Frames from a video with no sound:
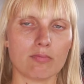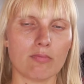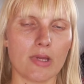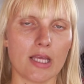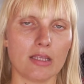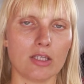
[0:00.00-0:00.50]

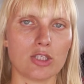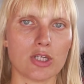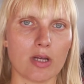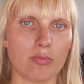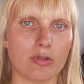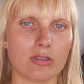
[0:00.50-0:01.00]
many
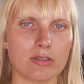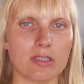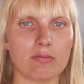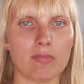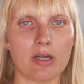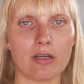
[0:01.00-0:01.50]
chapters
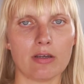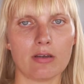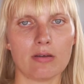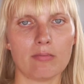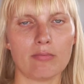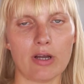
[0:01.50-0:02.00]
in my
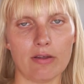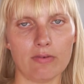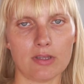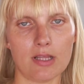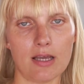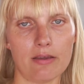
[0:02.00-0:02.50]

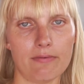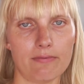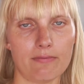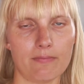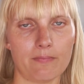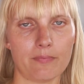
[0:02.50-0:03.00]
private life.